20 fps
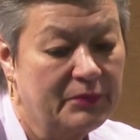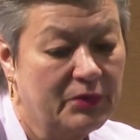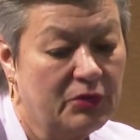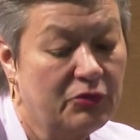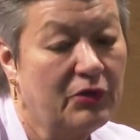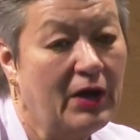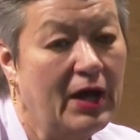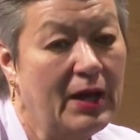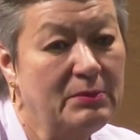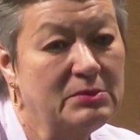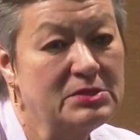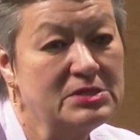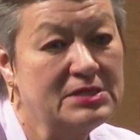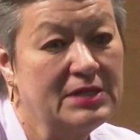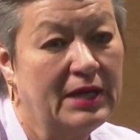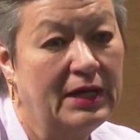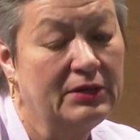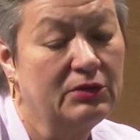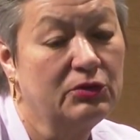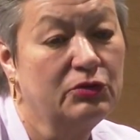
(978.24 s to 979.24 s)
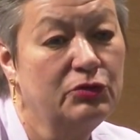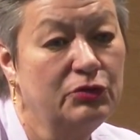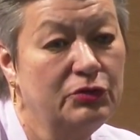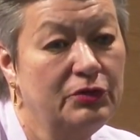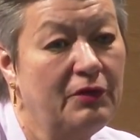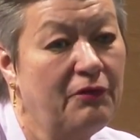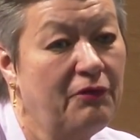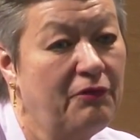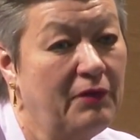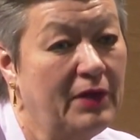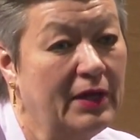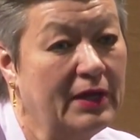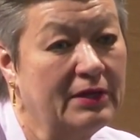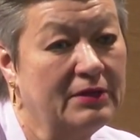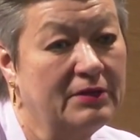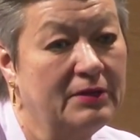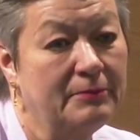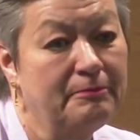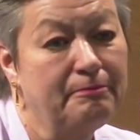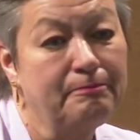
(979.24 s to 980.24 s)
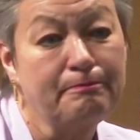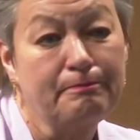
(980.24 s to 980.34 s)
crimes that could affect